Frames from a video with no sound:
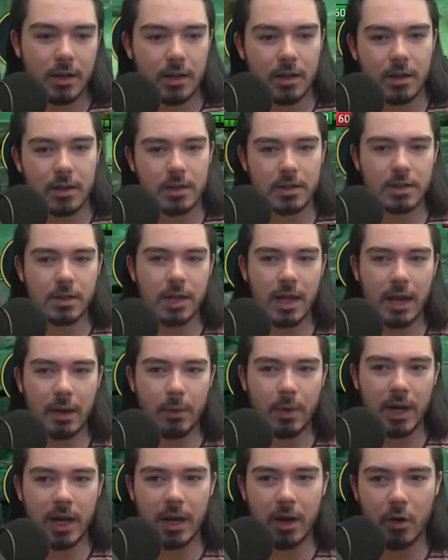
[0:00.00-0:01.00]
So that
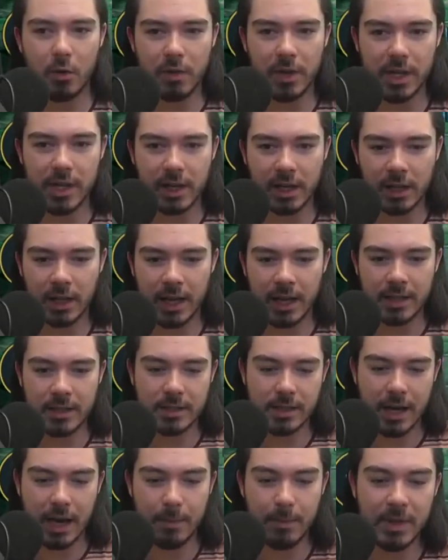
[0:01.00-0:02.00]
way, hopefully the
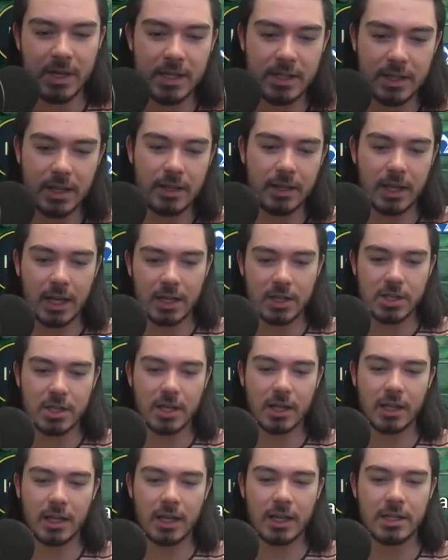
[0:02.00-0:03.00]
cleanse happens, and then she
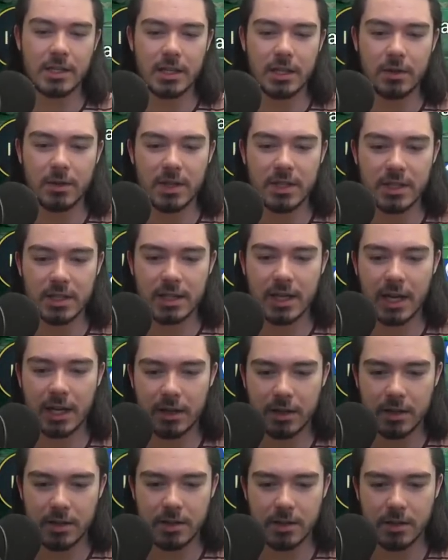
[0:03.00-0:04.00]
can land decrease
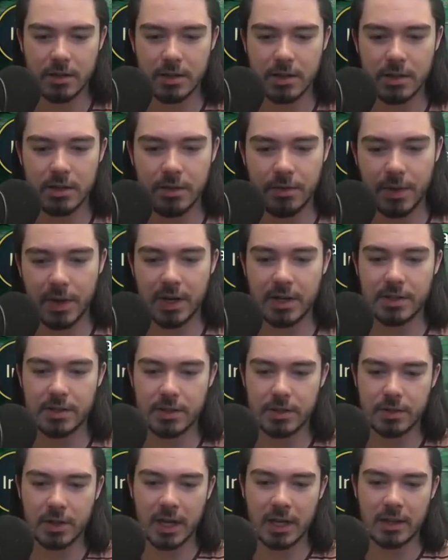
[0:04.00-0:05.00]
attack on turn two. There's the
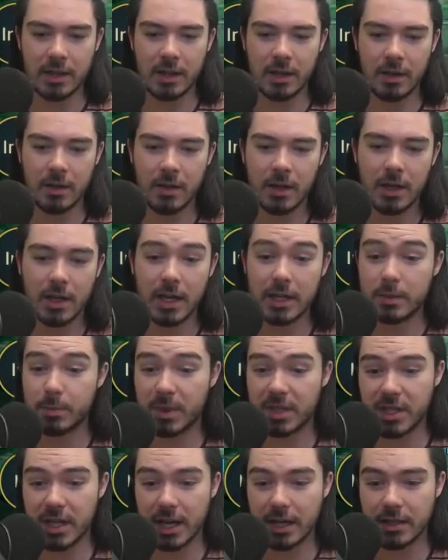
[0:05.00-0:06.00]
strengthen. It's
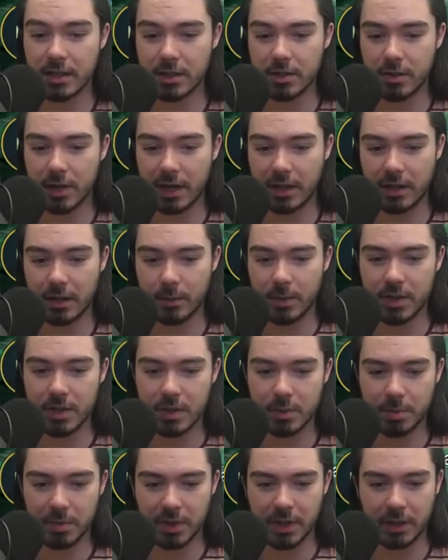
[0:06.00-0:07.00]
protected strengthen, which
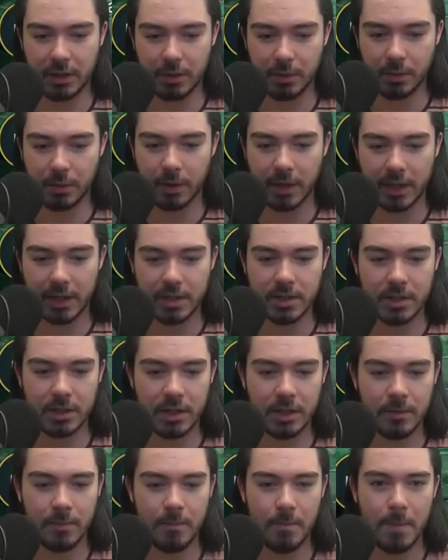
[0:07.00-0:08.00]
is pretty cool
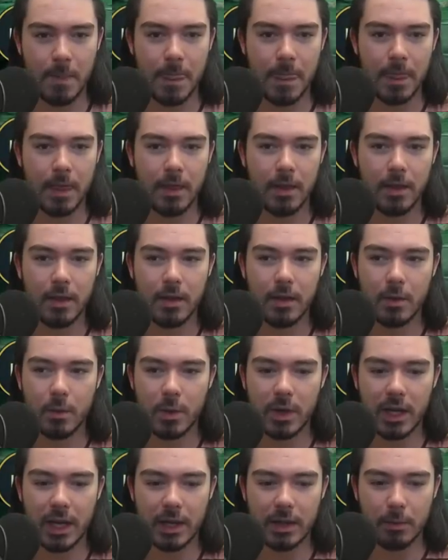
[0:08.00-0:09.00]
actually.
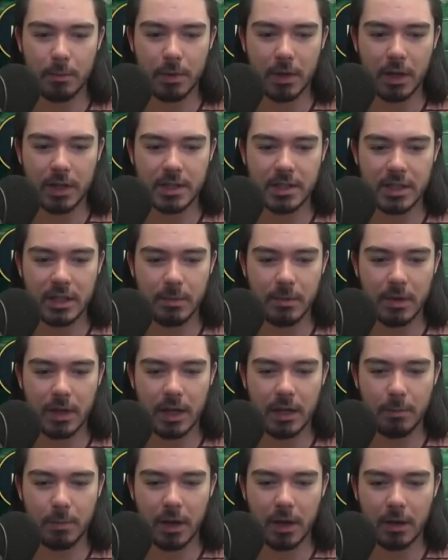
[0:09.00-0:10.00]
We get the block D
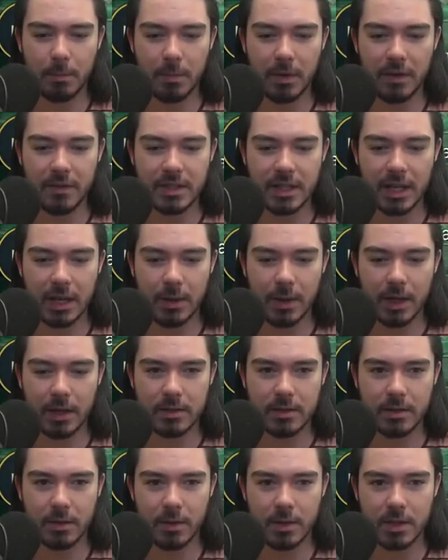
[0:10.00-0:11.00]
uh, block buffs out.
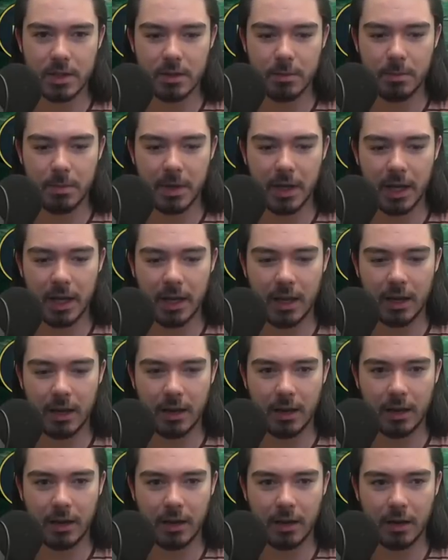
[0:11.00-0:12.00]
That's going to be
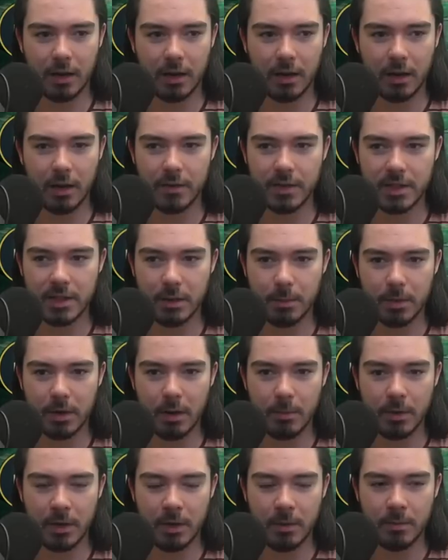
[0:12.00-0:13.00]
uh, Obviously a
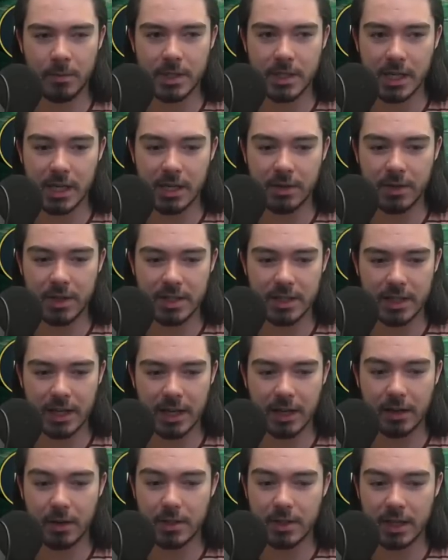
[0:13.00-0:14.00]
problem. Decrease
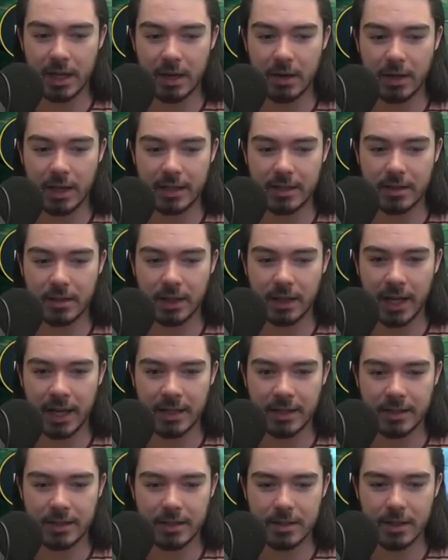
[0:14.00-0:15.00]
attack goes out, gets
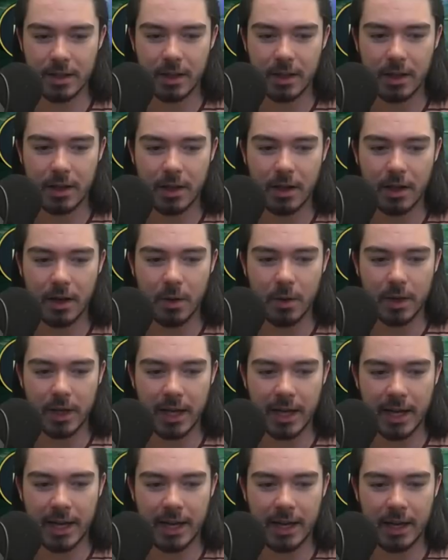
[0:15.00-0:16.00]
cleansed.
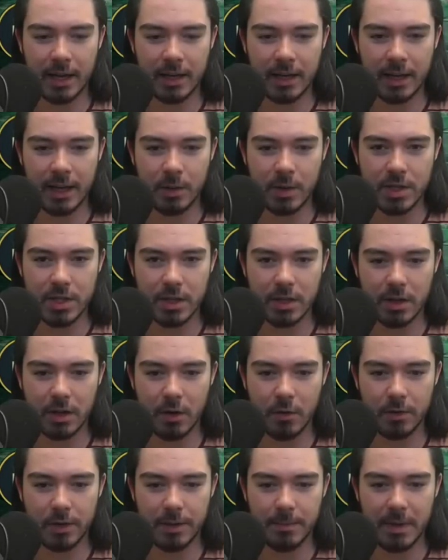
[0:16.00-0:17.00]
Okay, and now we should
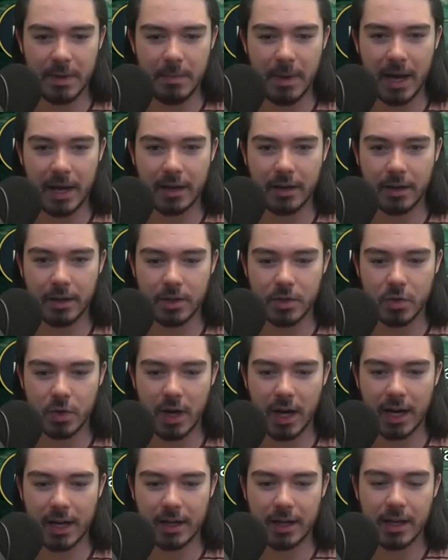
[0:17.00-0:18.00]
hopefully be back on
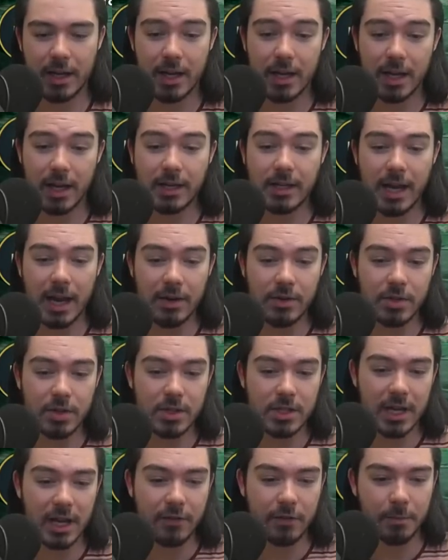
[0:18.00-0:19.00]
track. That counter
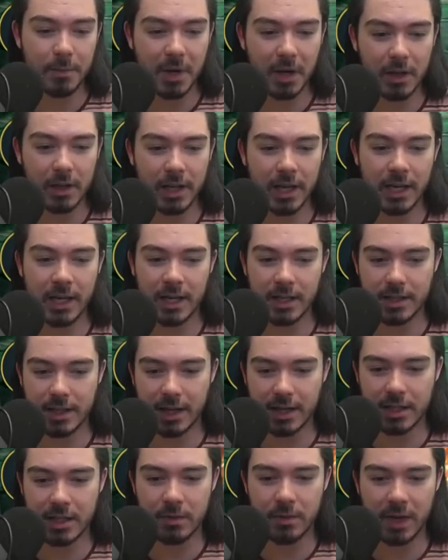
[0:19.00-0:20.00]
attack from Carlinia is
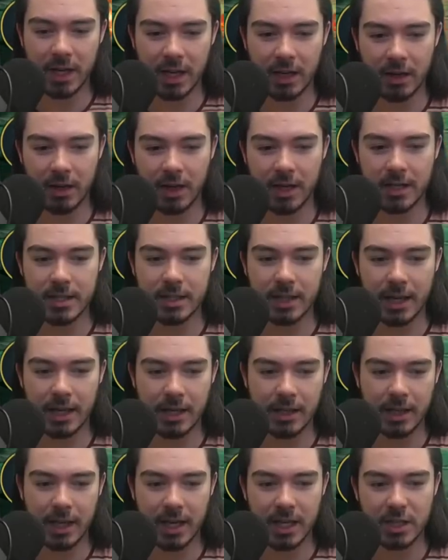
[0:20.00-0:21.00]
actually really nice,
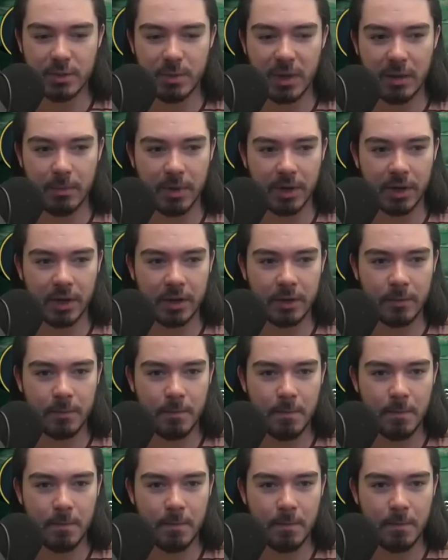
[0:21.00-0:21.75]
landing the HP burn.